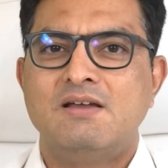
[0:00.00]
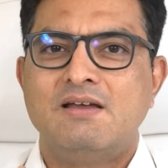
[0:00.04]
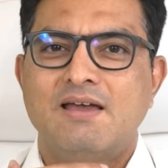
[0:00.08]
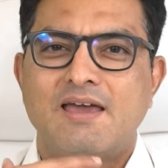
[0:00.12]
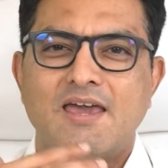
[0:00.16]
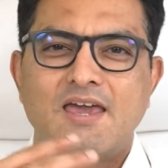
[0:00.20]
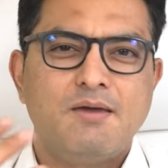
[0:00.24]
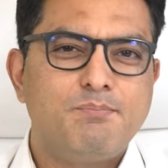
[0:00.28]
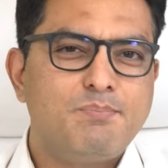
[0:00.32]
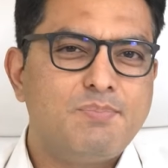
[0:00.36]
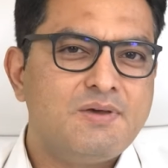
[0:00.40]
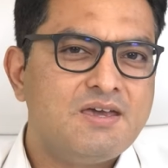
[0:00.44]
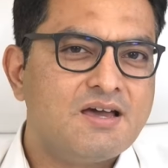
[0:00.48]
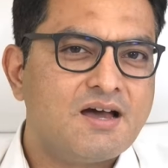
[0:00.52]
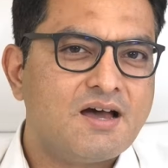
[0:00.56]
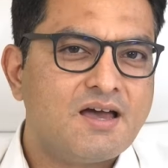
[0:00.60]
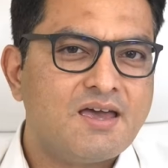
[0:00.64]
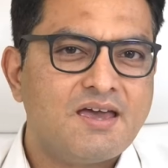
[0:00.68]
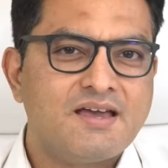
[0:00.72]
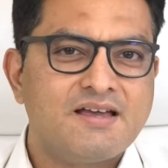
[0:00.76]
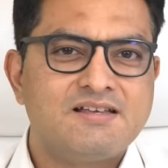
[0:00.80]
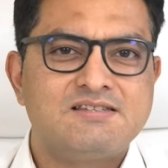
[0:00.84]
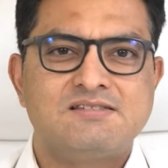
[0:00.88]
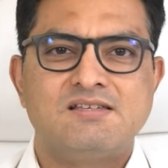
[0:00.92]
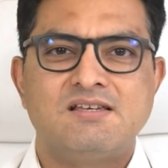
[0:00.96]
API
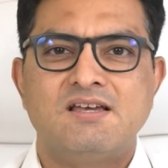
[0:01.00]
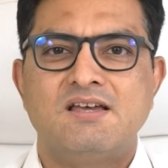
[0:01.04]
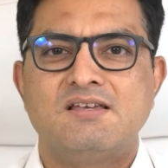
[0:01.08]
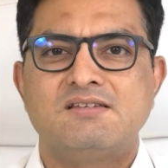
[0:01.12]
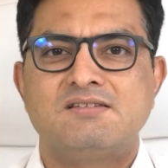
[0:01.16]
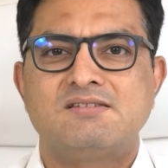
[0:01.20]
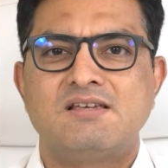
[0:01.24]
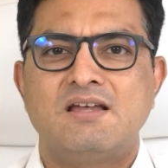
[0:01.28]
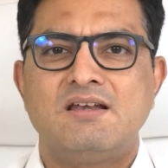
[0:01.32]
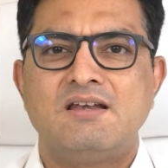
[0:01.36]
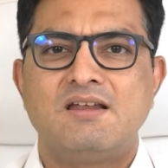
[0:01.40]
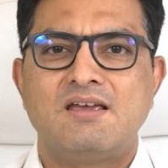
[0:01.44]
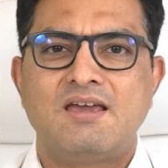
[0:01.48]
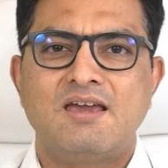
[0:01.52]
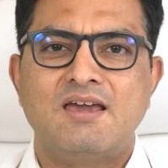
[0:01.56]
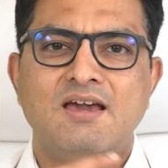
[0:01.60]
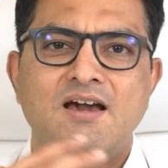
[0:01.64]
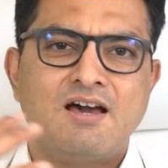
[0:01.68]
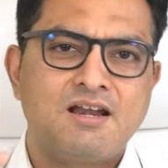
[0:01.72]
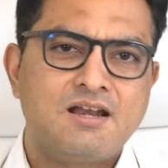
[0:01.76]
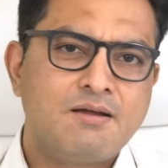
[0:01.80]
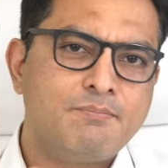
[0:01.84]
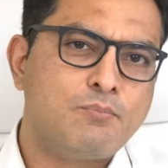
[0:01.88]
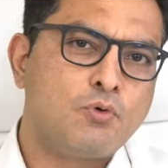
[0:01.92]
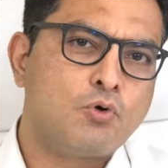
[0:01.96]
access and
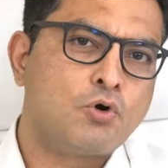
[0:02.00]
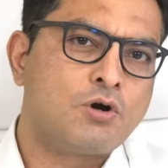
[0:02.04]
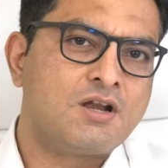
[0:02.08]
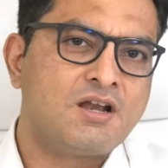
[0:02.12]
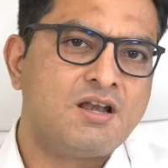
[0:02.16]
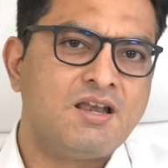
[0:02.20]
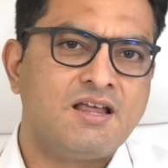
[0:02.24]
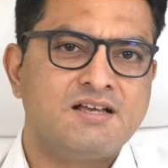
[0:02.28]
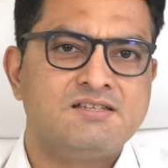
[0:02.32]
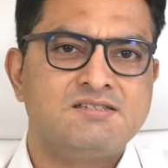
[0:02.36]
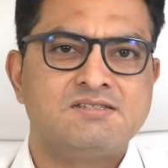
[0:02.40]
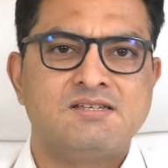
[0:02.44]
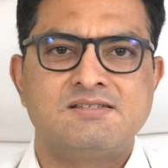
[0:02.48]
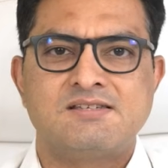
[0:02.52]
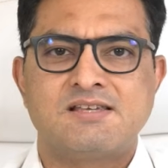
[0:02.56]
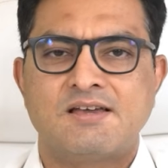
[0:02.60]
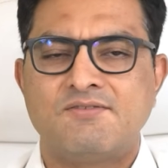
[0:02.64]
KRA portal access,